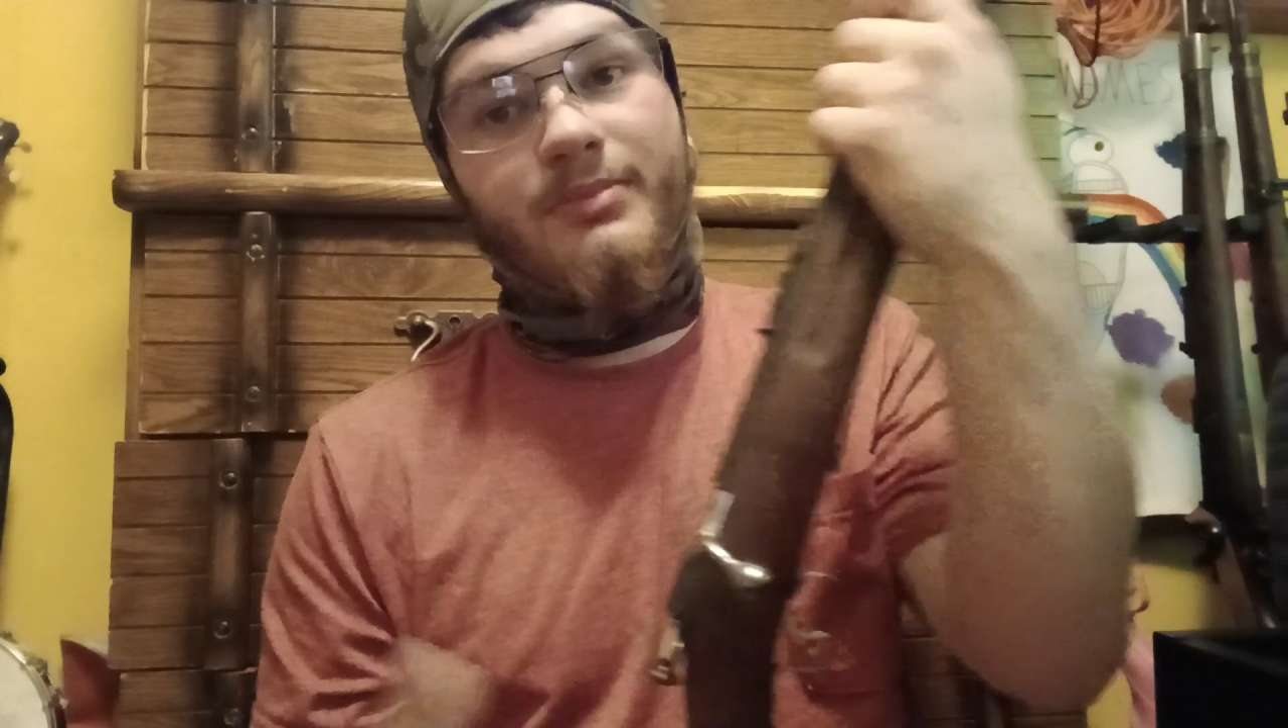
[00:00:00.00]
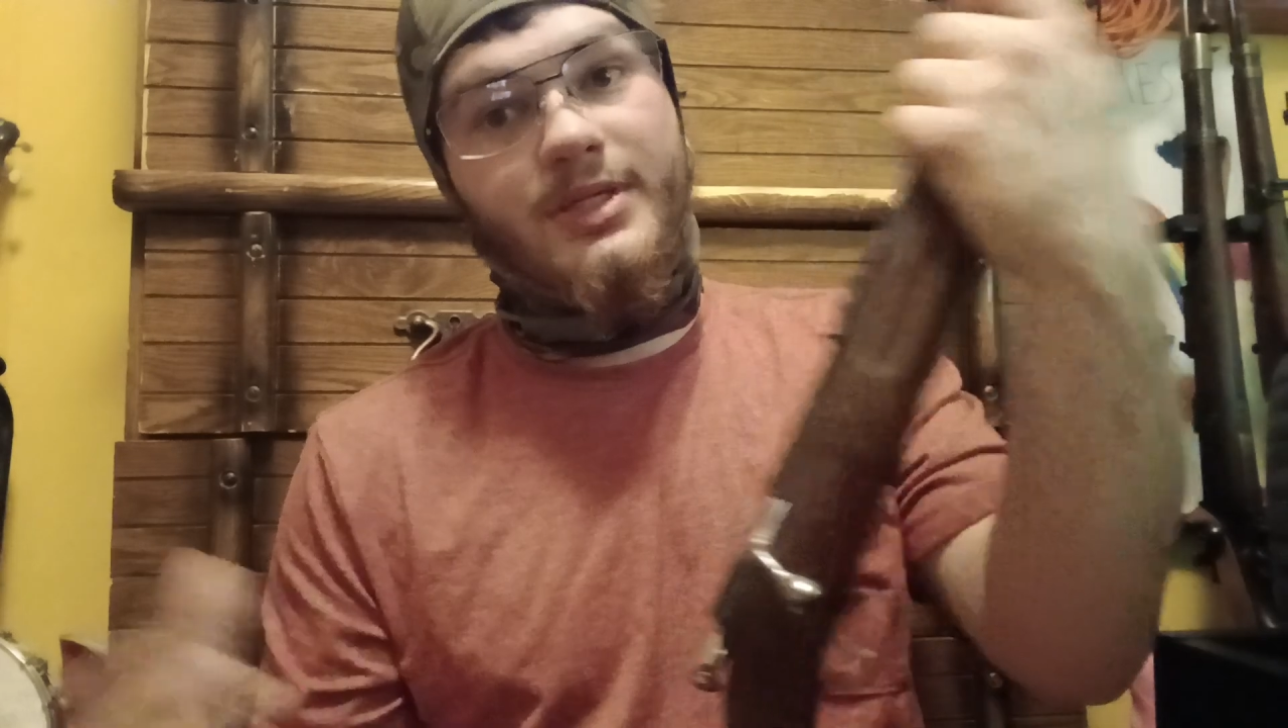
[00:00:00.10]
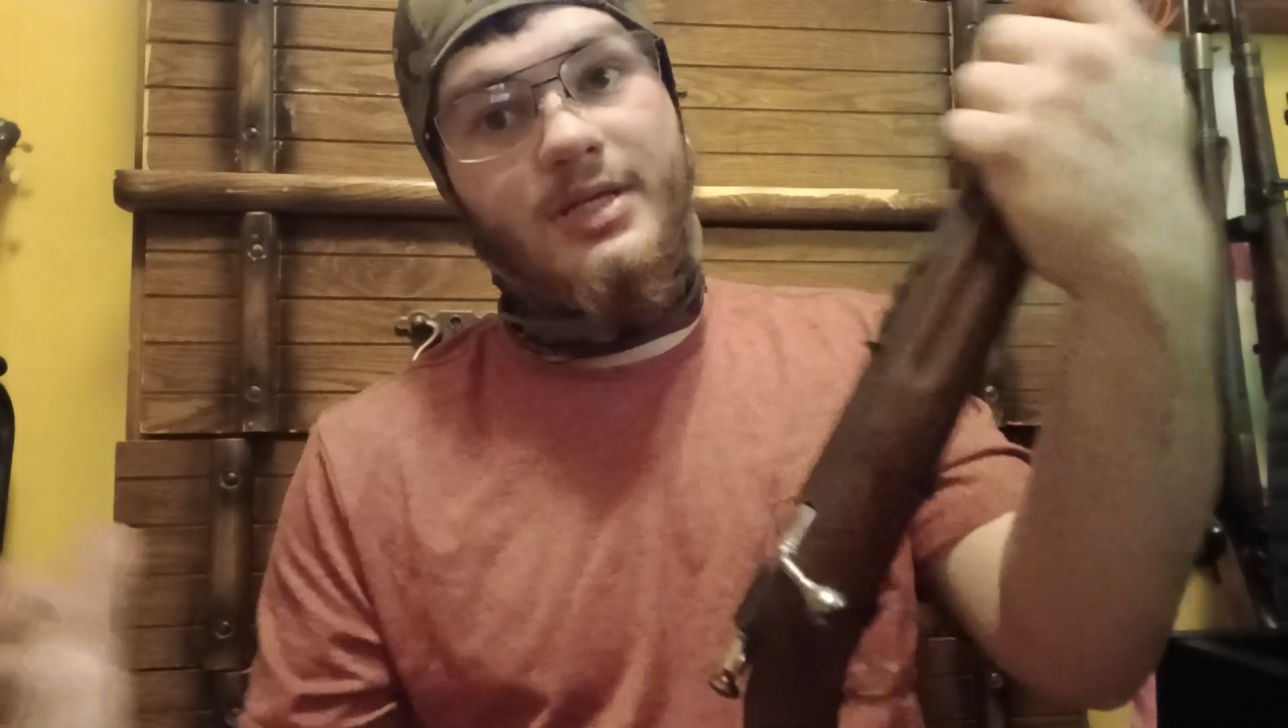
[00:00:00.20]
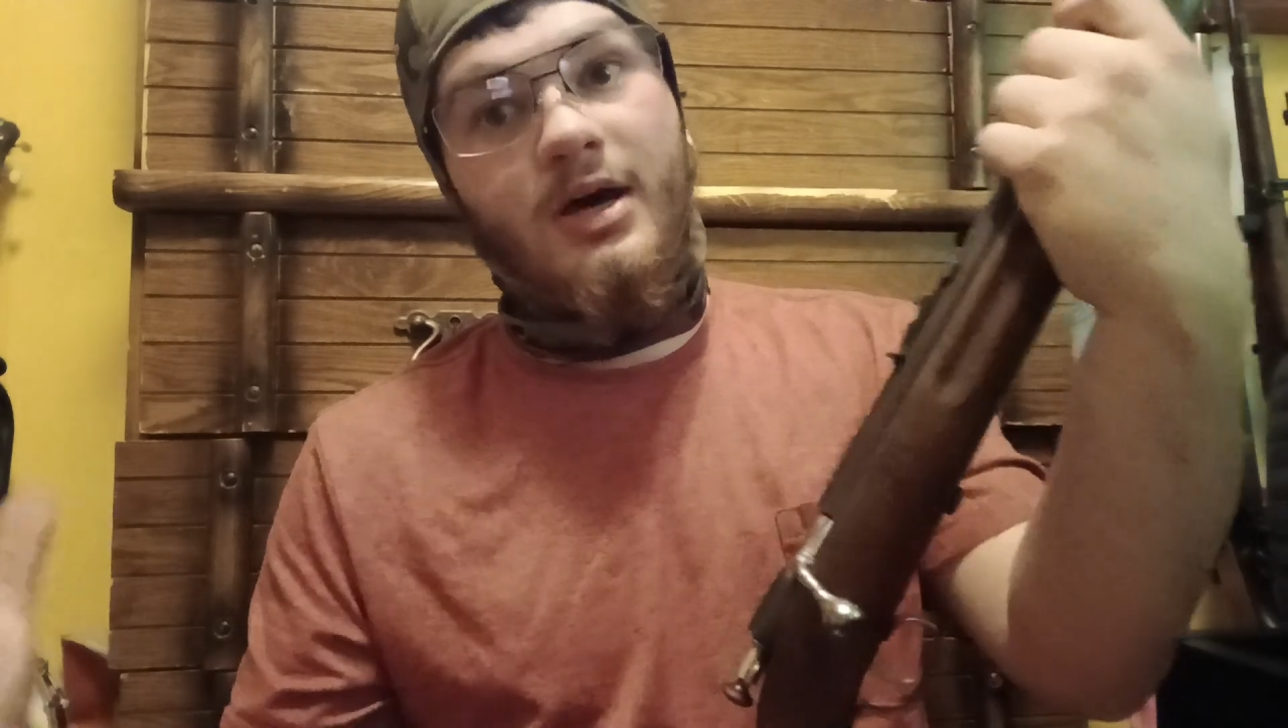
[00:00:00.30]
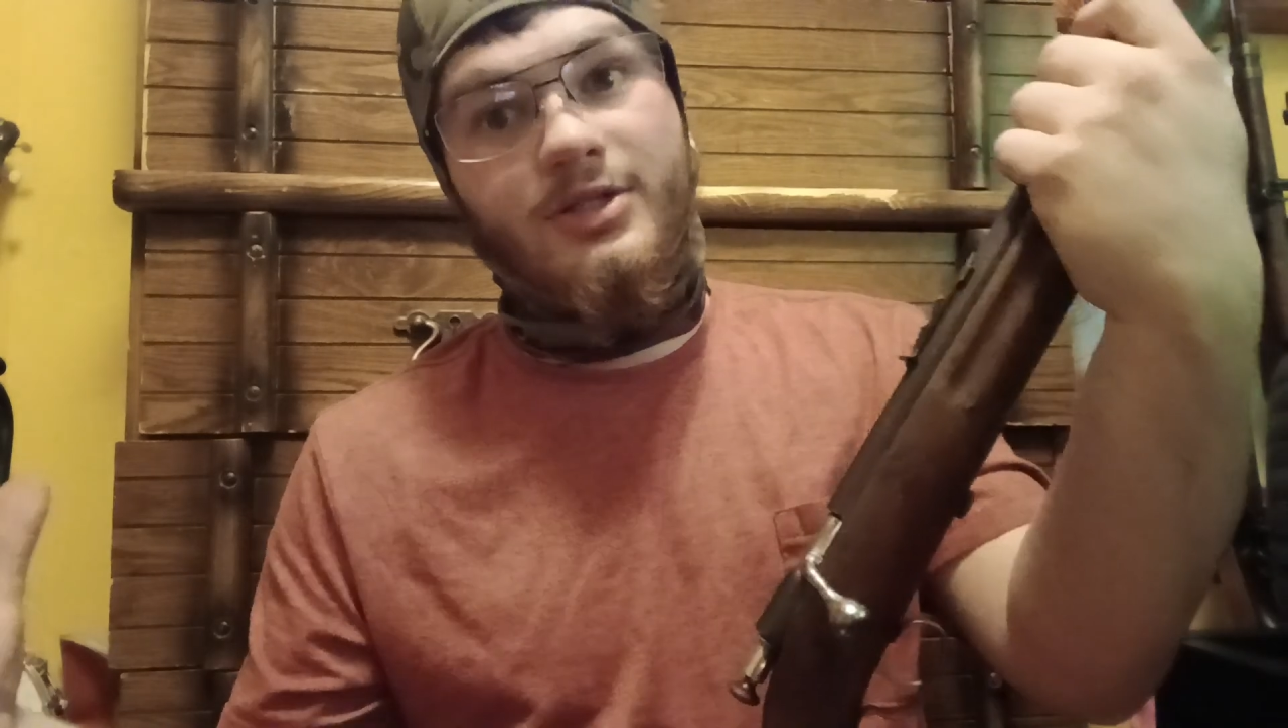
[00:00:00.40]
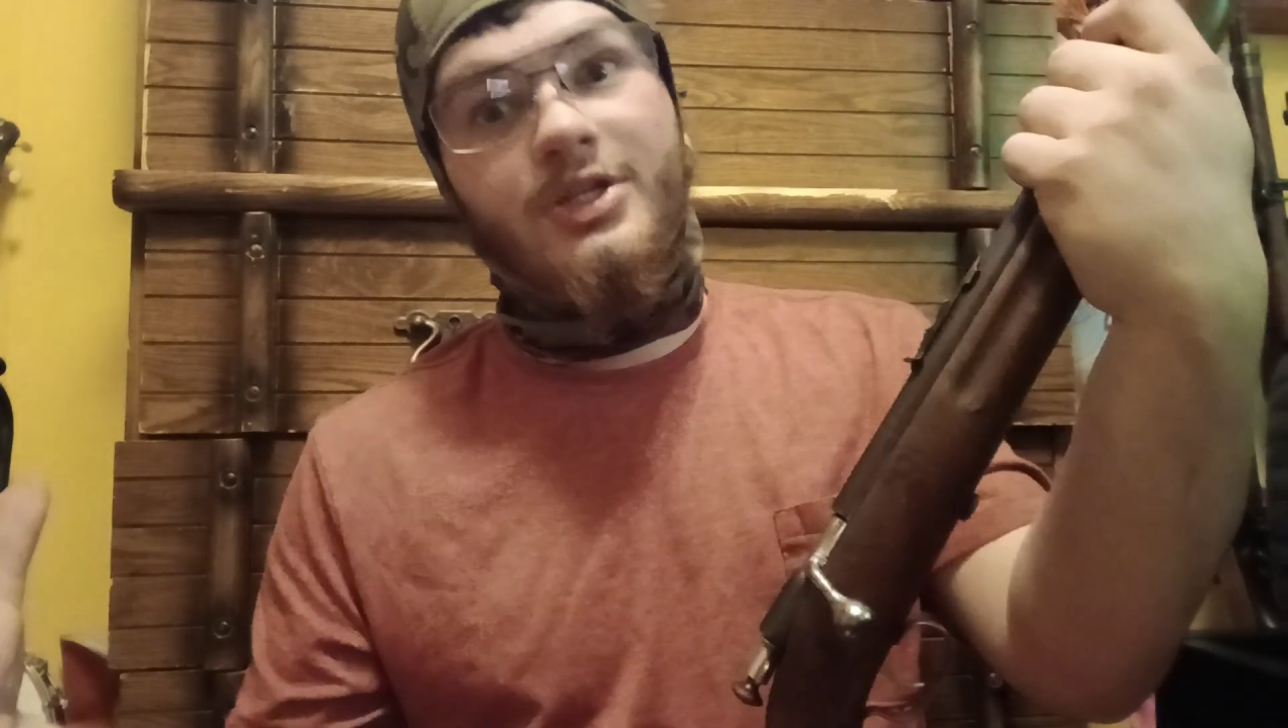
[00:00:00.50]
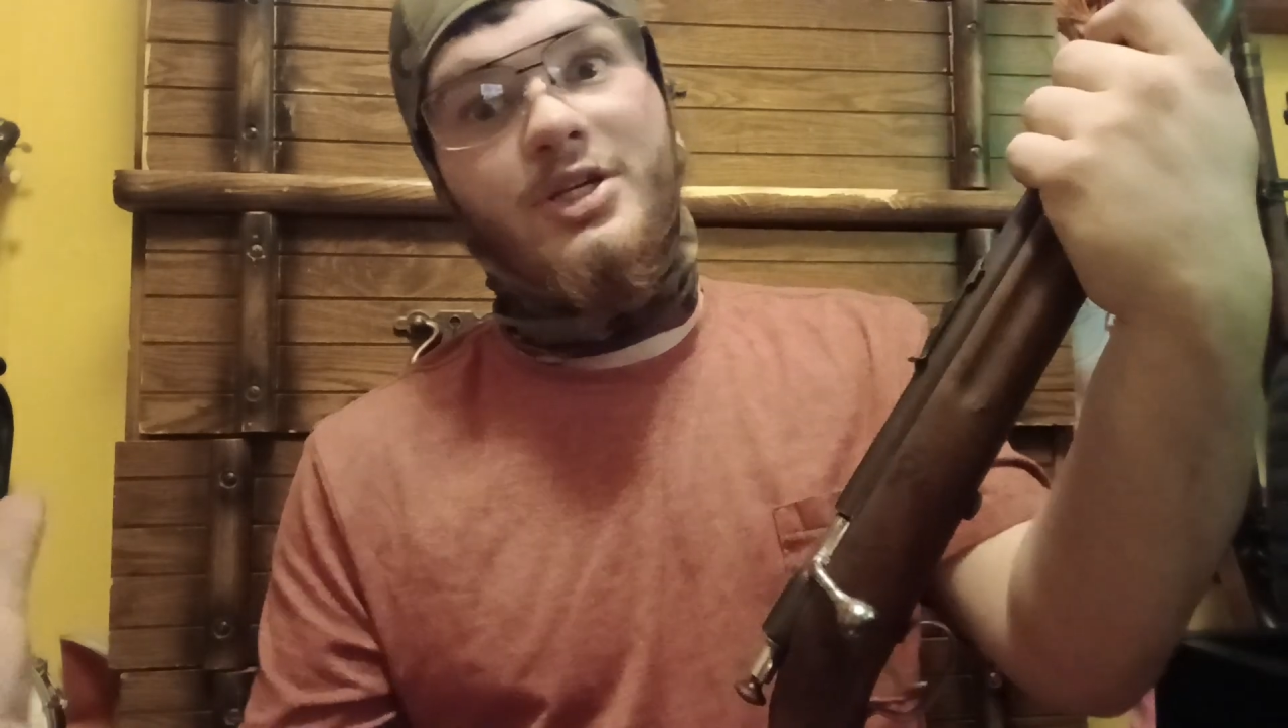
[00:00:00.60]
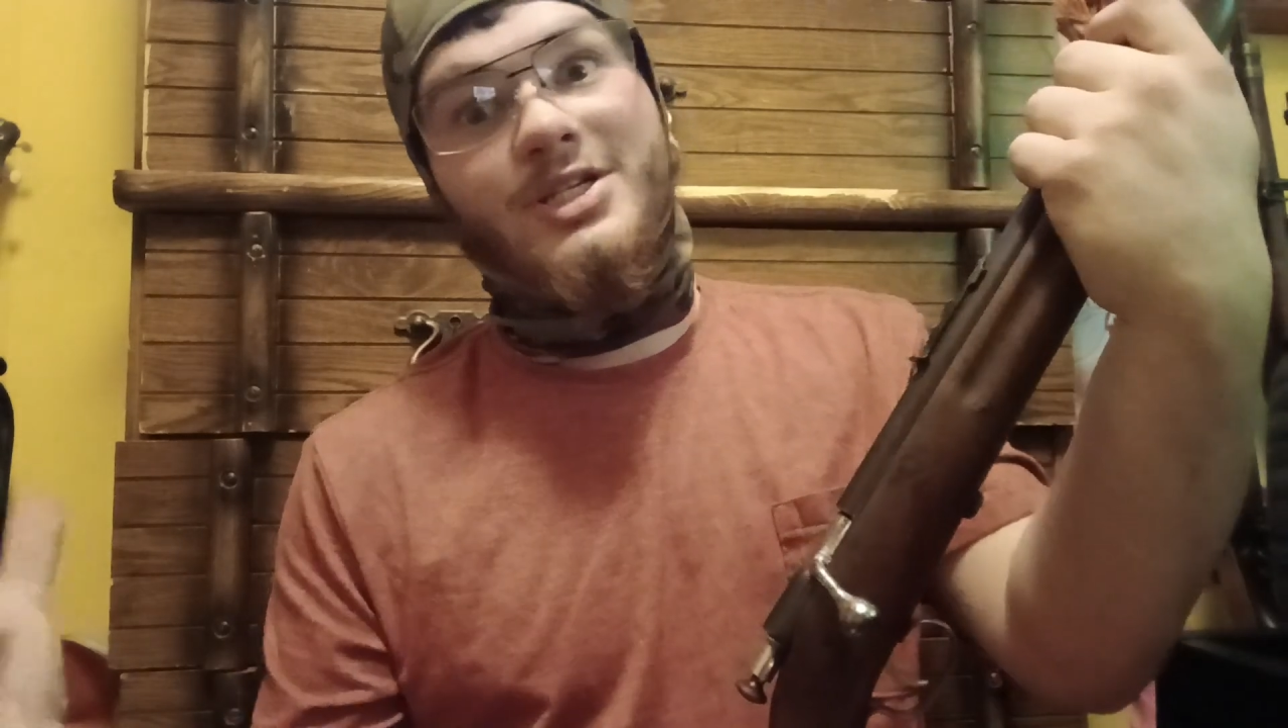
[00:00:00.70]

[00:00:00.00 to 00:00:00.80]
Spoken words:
but it's also your